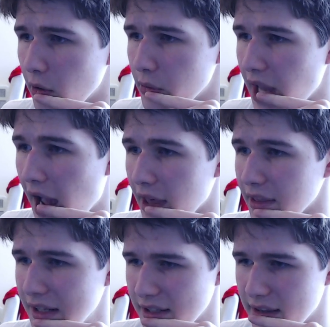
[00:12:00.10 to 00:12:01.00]
yeah,
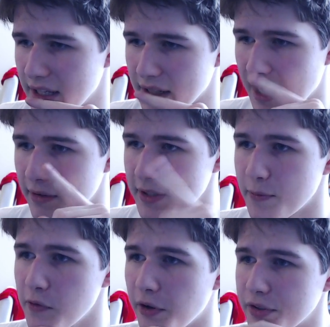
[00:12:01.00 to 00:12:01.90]
that's a thing. Now let's
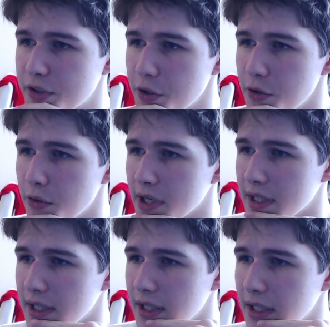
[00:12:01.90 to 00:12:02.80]
move on
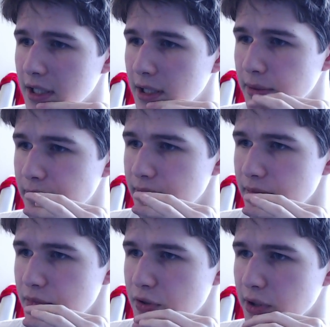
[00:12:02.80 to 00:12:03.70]
to
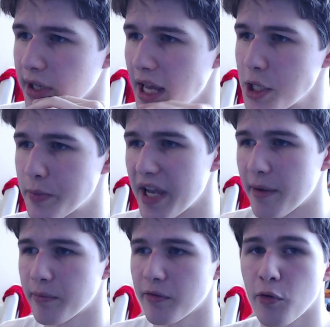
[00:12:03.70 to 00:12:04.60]
sort of
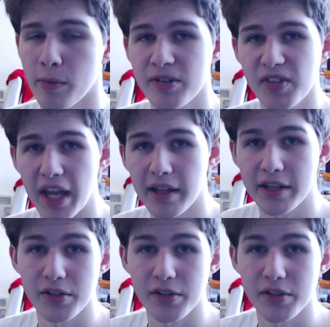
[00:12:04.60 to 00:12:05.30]
Hbm performance scaling.